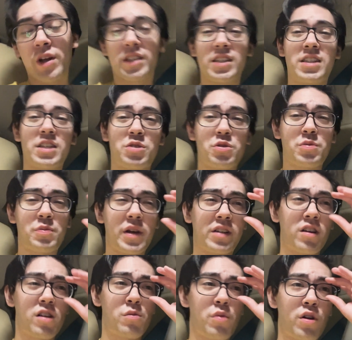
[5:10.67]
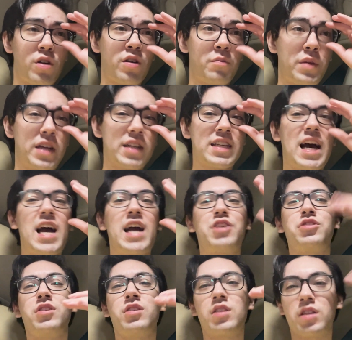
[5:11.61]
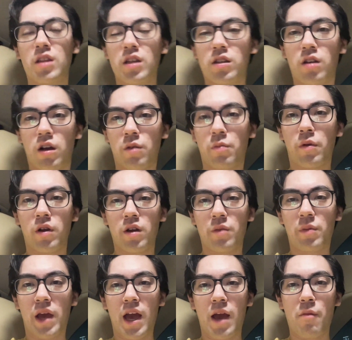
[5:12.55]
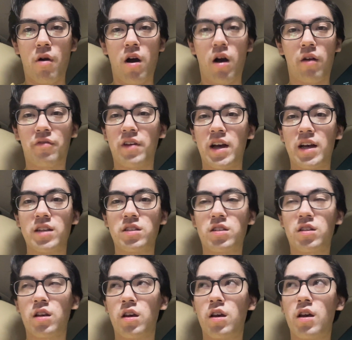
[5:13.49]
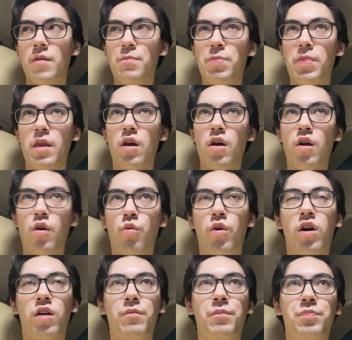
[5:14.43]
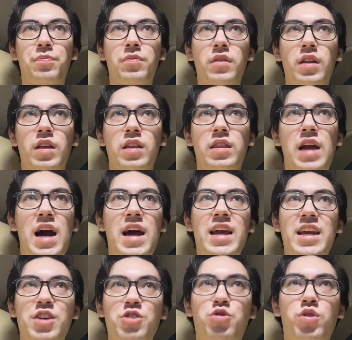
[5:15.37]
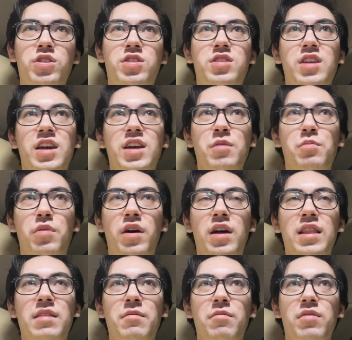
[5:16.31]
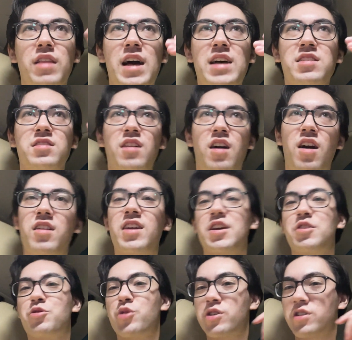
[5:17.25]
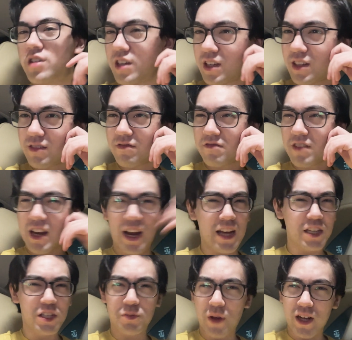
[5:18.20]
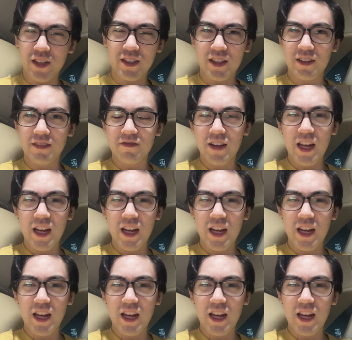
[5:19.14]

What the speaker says: to disrespect Doug Burnham, because I actually think that Doug Burnham came off as, well, not interesting, but less uninteresting than I expected,